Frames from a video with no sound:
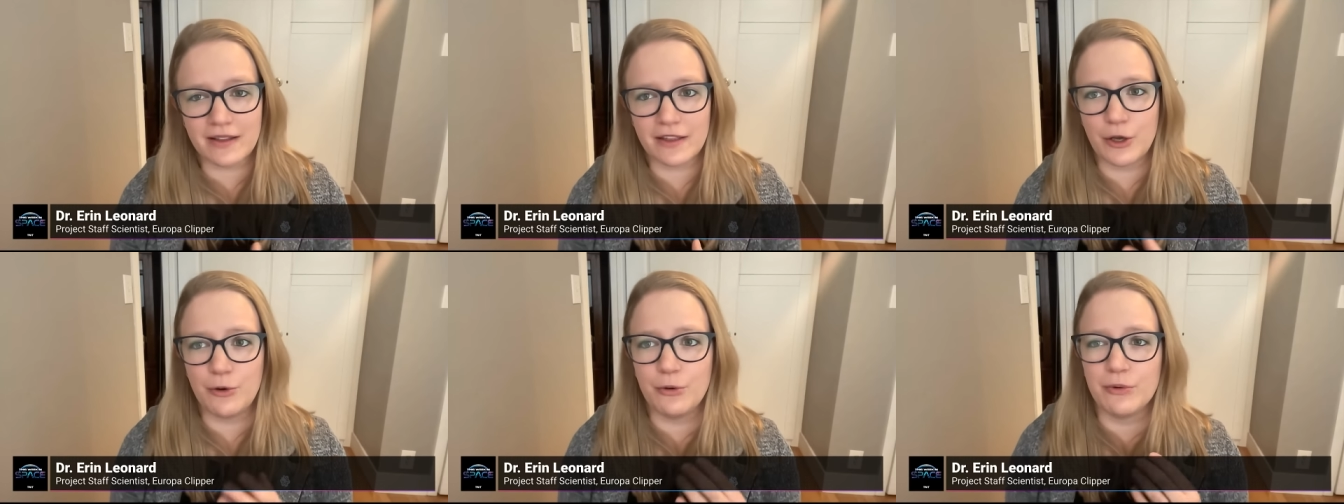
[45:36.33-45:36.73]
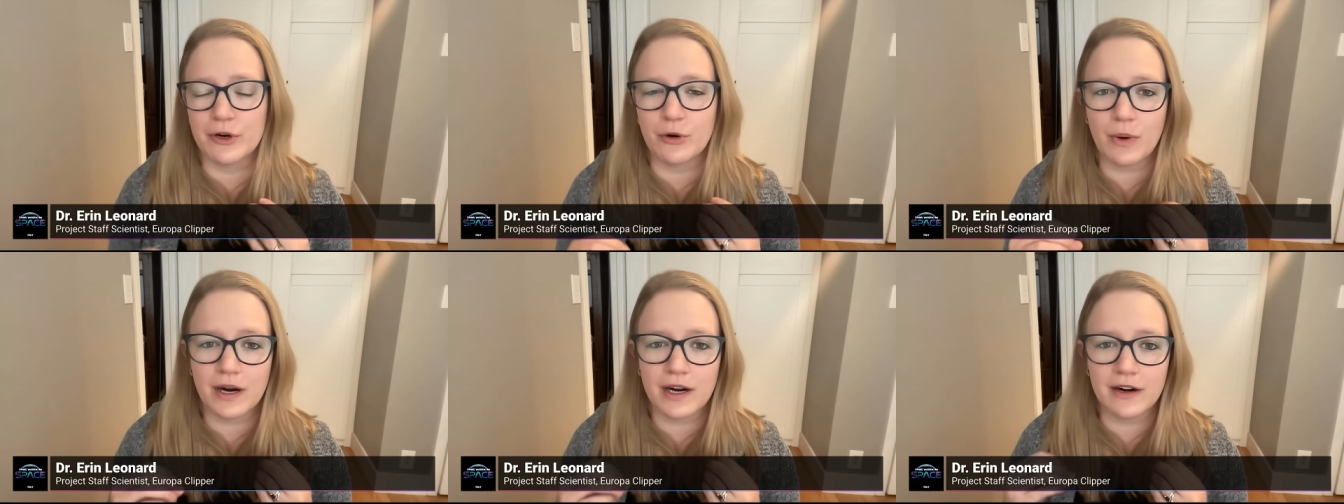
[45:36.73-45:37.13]
you
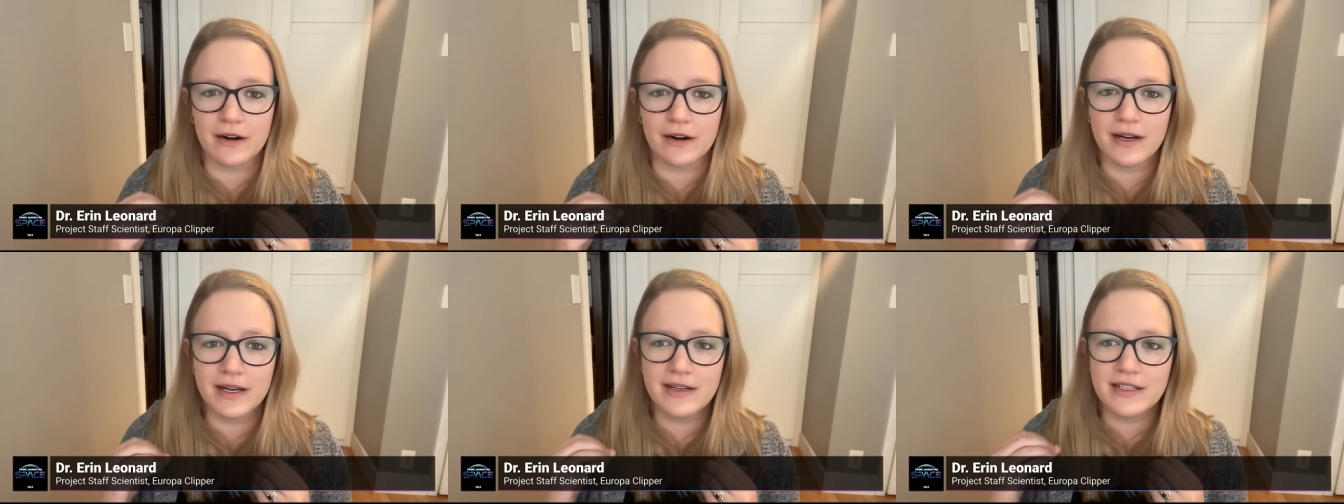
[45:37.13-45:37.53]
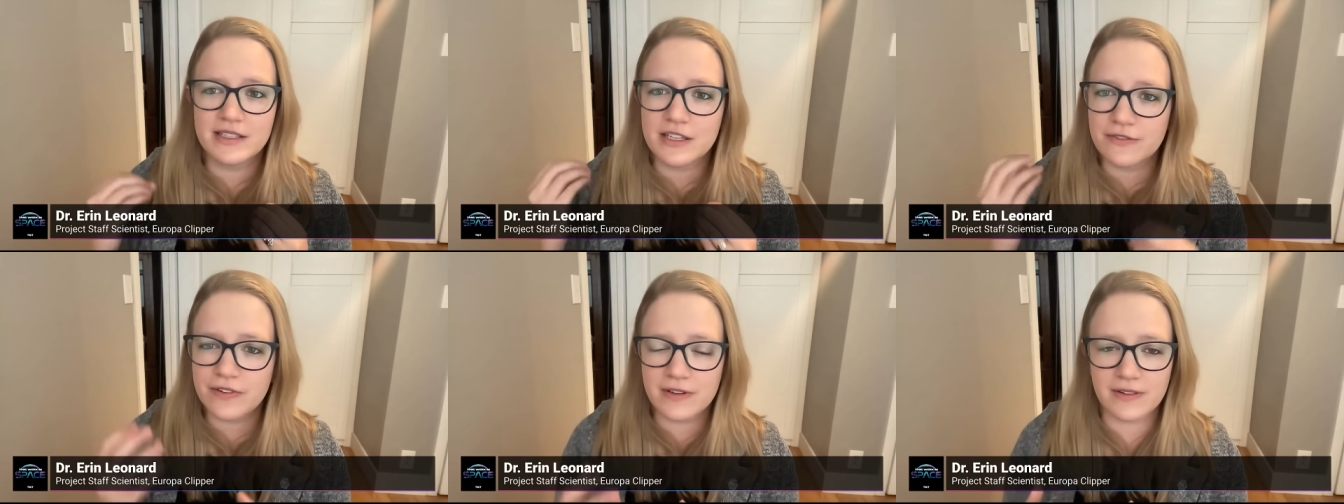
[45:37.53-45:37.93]
require
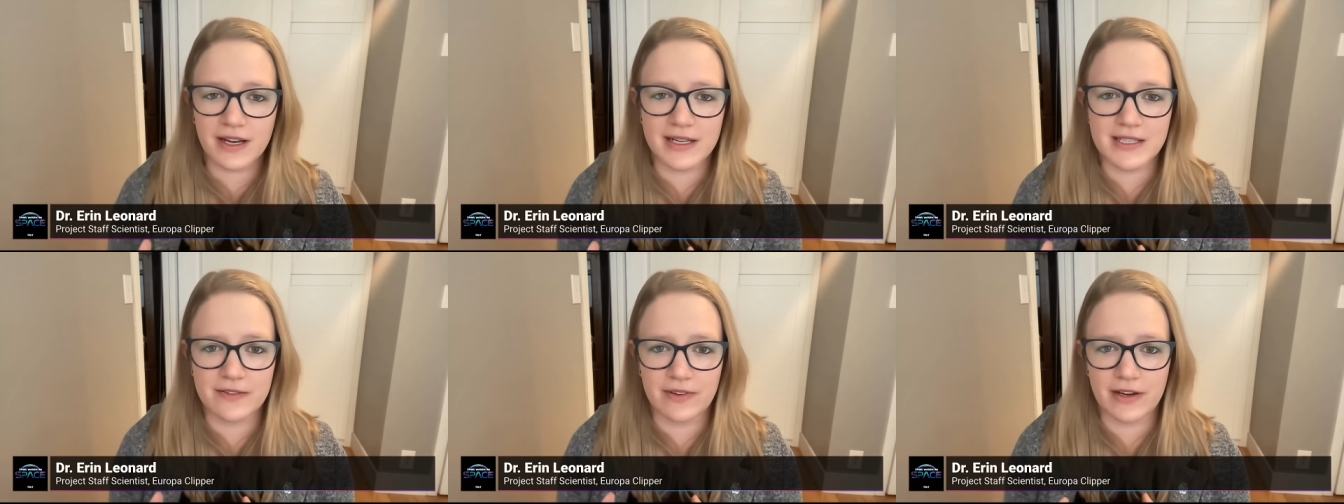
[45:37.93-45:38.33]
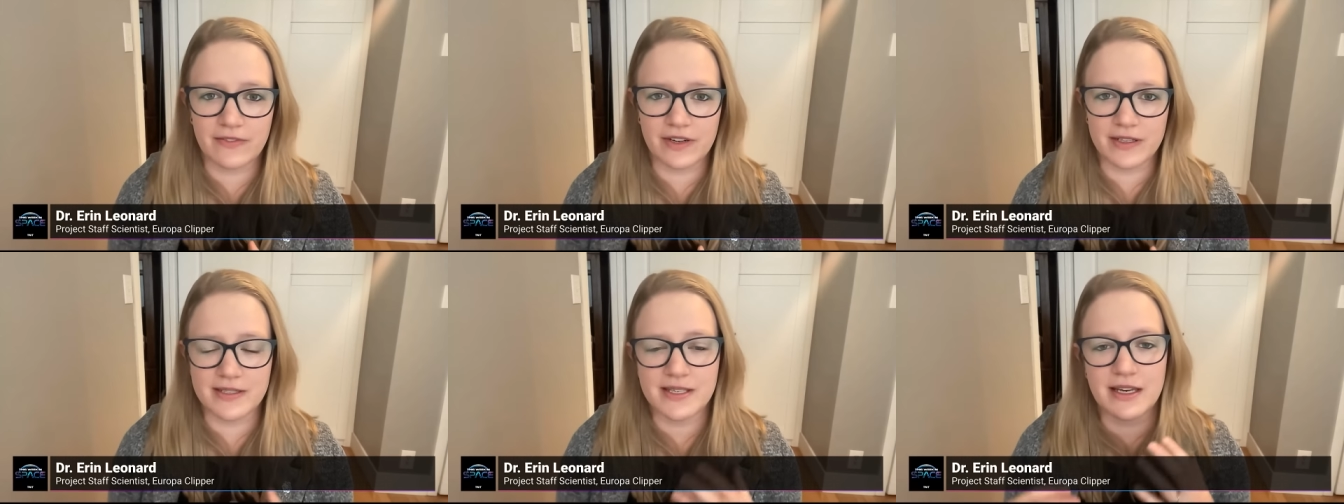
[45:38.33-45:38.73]
different lines of
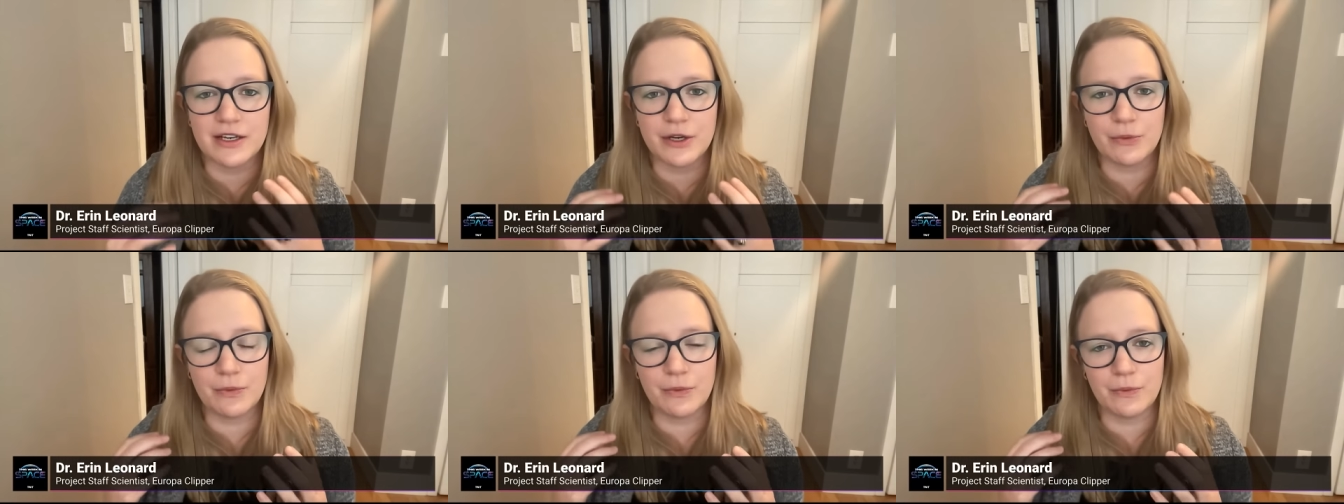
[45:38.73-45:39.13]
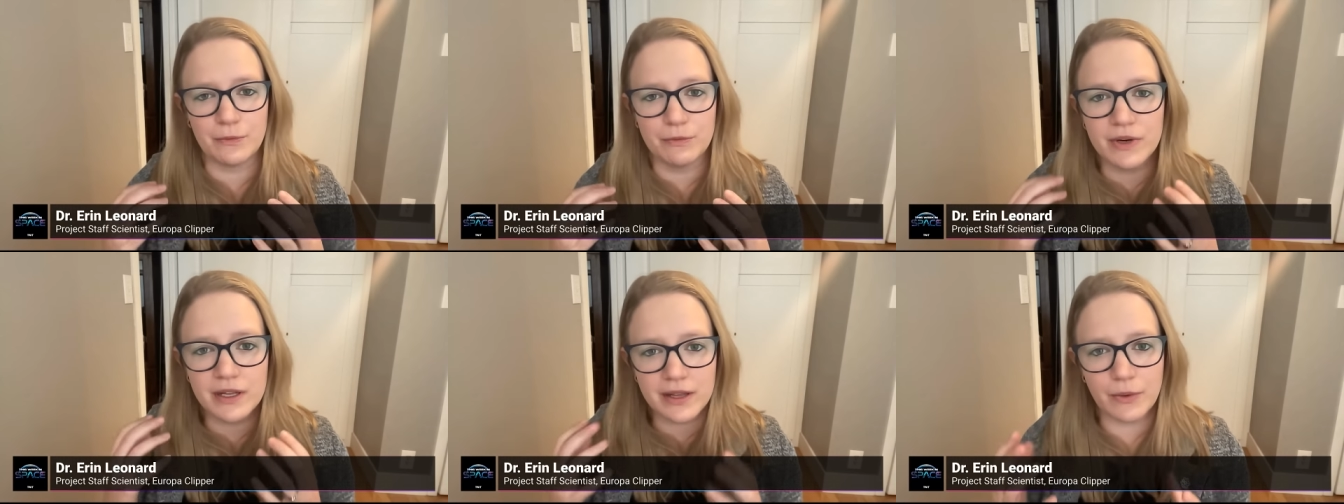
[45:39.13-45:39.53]
evidence, and you
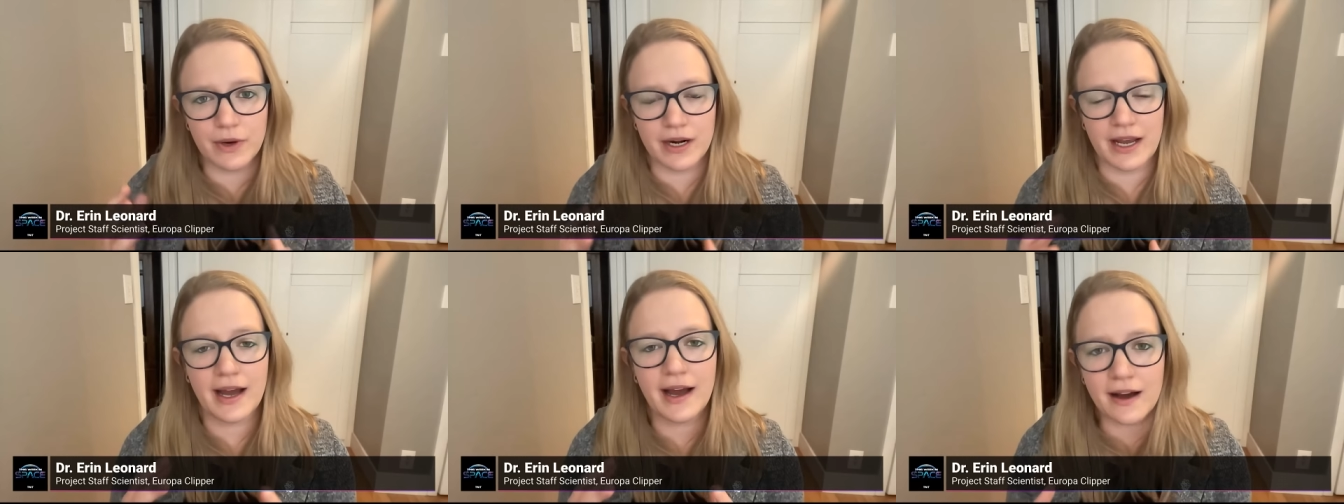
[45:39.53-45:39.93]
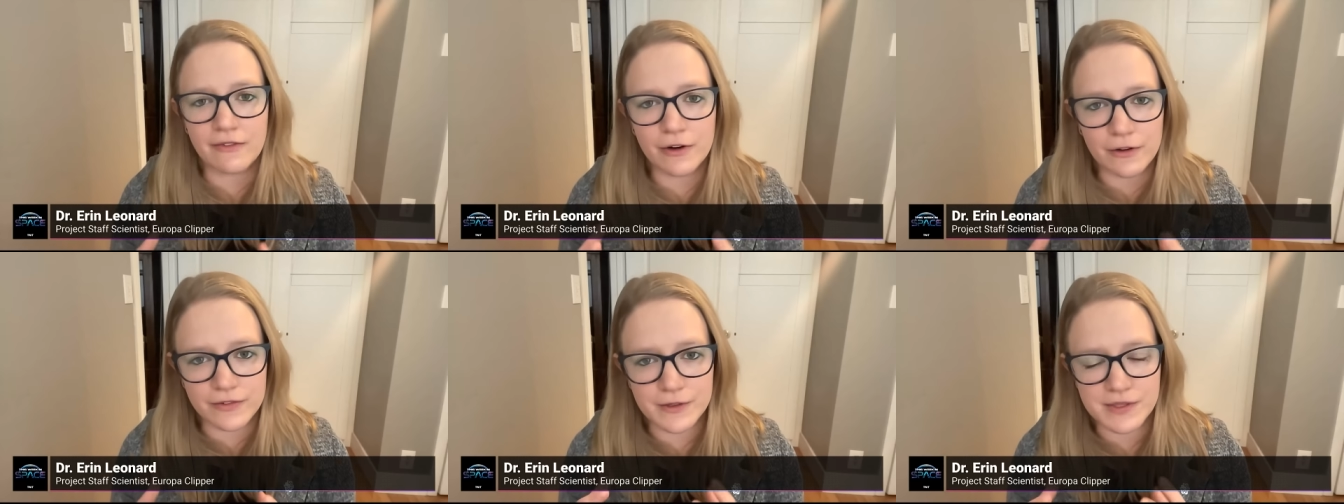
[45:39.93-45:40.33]
really want to have
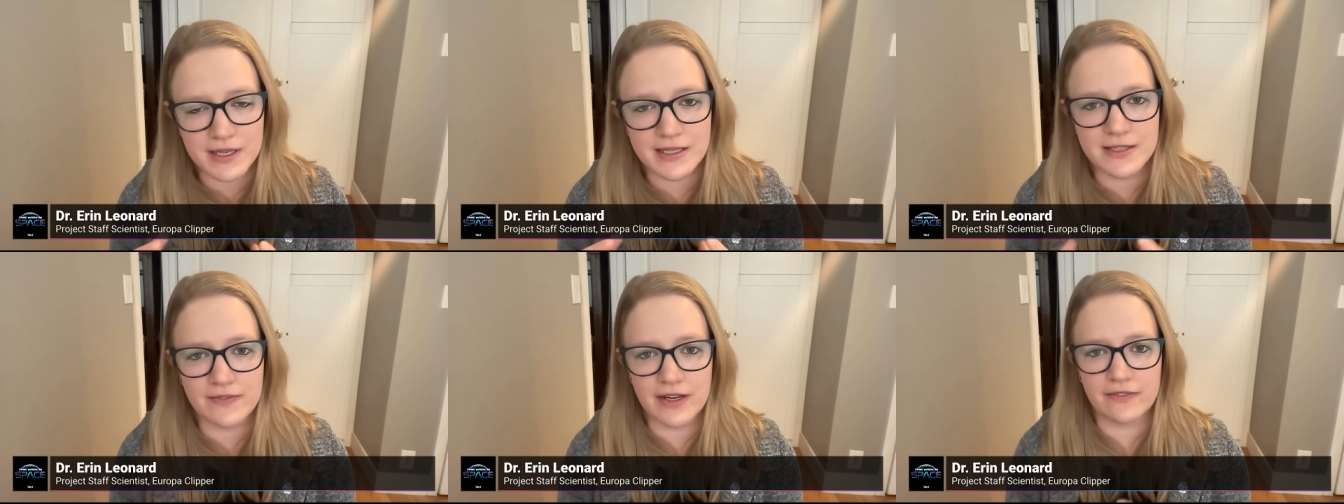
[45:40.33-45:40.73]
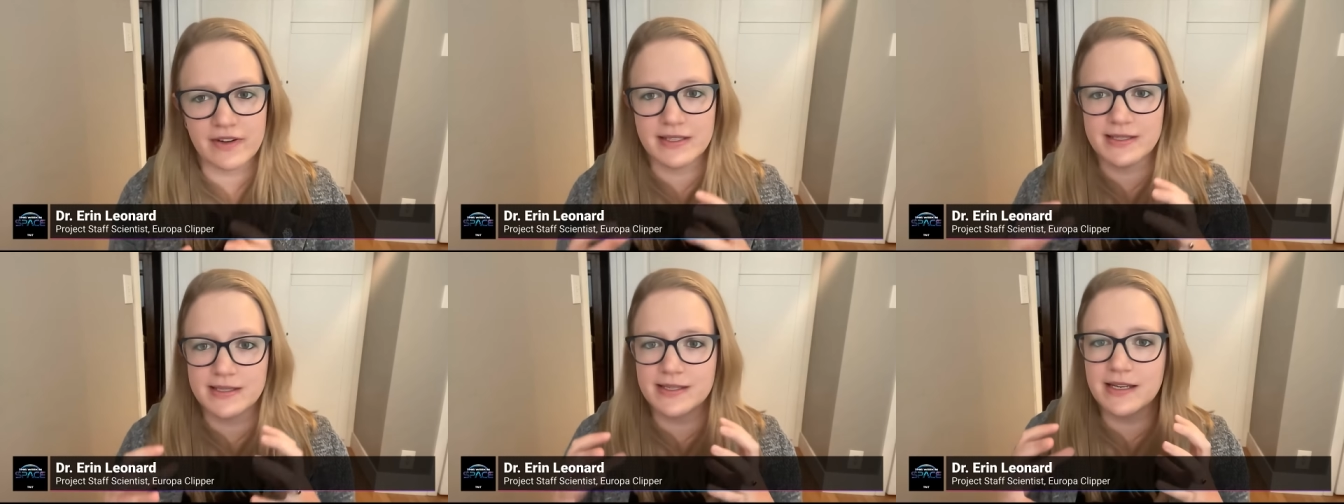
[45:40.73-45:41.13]
all those lines of
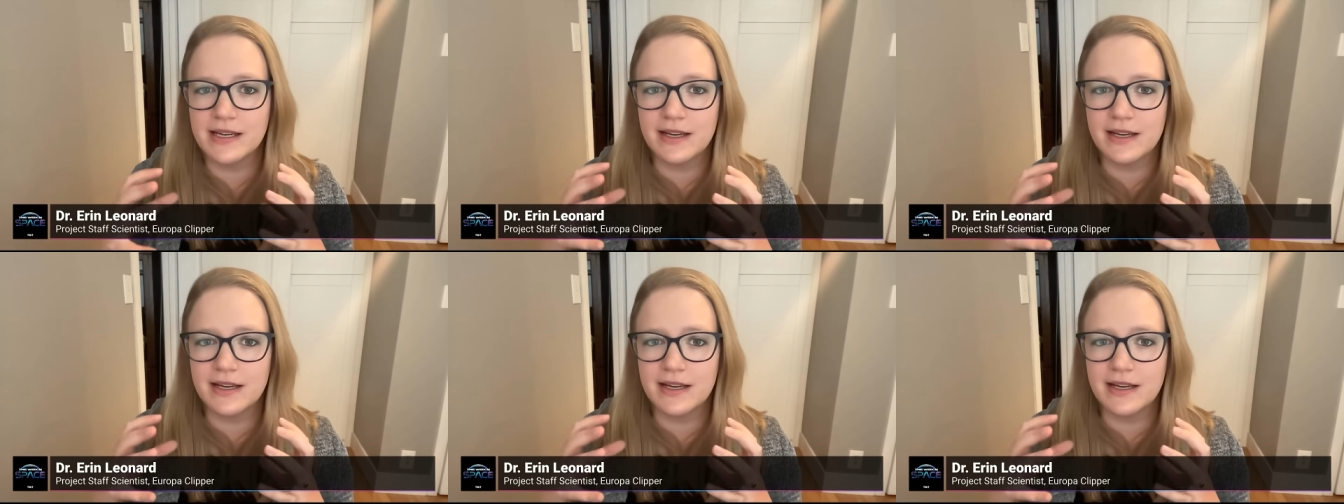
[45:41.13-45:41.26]
evidence